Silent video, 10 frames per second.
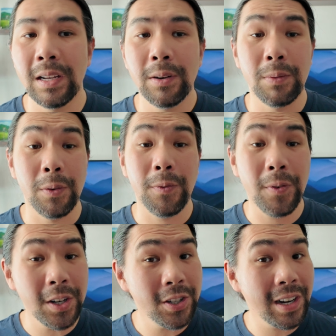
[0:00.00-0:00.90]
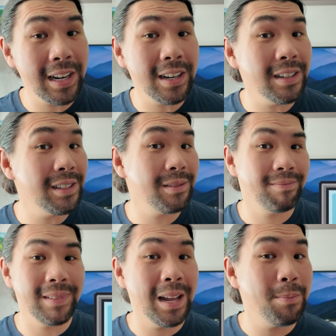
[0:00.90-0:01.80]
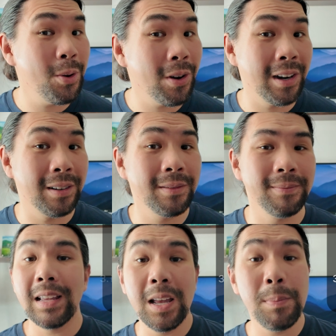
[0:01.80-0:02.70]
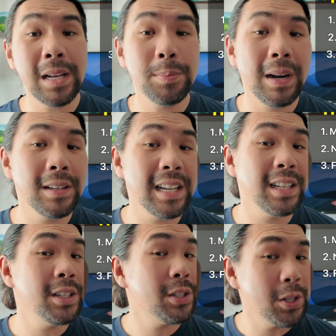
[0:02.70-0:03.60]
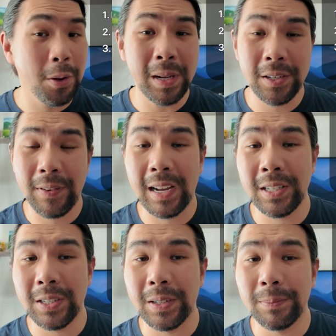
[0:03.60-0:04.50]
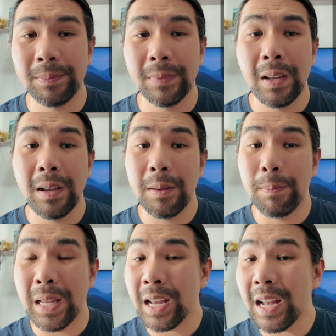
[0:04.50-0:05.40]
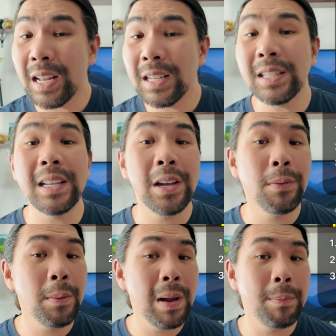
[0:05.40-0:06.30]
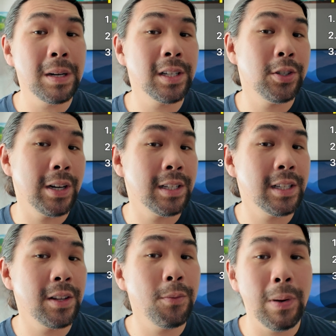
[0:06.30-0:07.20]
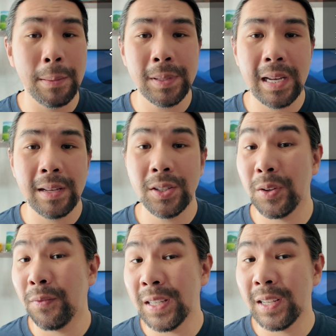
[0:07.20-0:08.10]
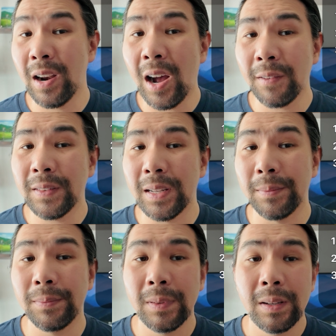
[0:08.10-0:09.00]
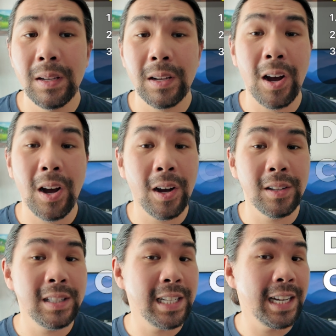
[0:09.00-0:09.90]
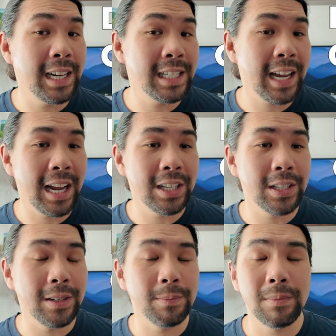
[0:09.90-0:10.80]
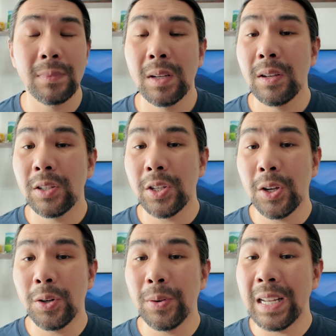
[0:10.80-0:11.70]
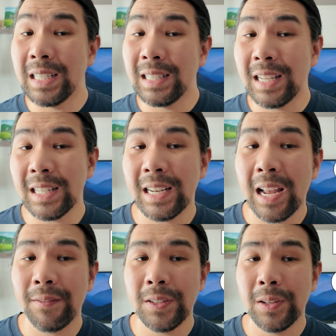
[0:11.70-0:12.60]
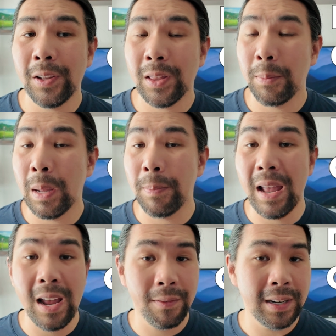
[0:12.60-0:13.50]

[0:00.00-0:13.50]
refrigerators, and more. It makes browsing so much faster because it remembers addresses of websites you visit often, called DNS caching. So it doesn't have to look them up every